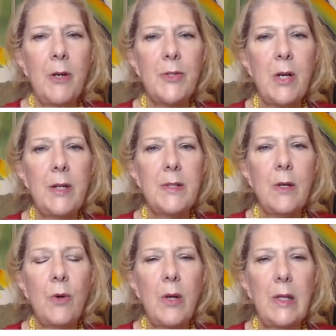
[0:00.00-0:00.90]
There's
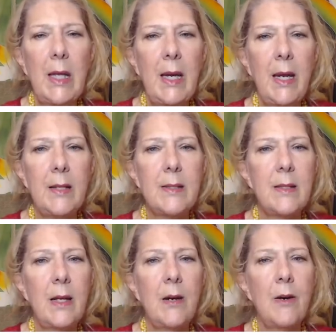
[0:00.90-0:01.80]
also
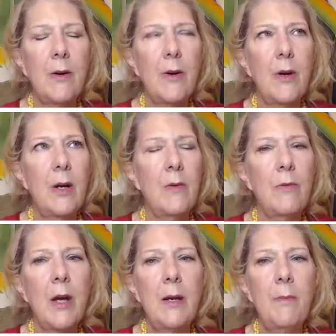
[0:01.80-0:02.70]
clinics that are
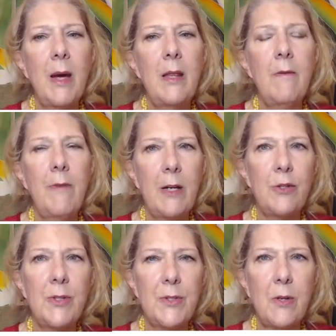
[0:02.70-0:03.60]
run by the
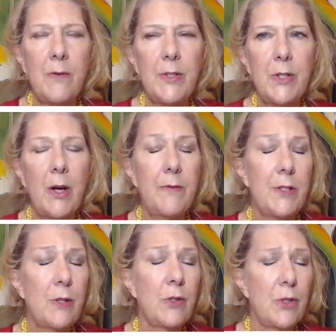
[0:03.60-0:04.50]
veteran service
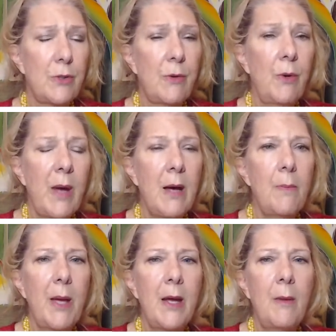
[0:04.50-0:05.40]
officers
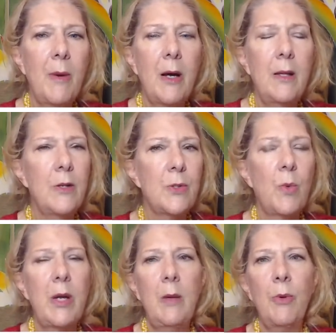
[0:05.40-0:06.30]
throughout Panama.
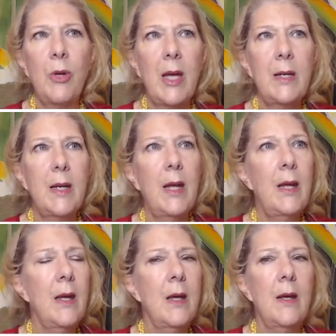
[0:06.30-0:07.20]
There's one in
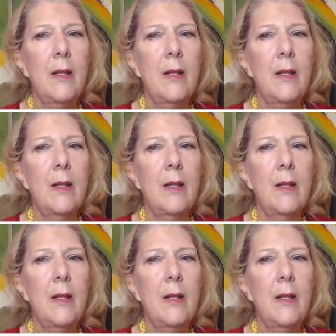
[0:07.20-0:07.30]
Boquete.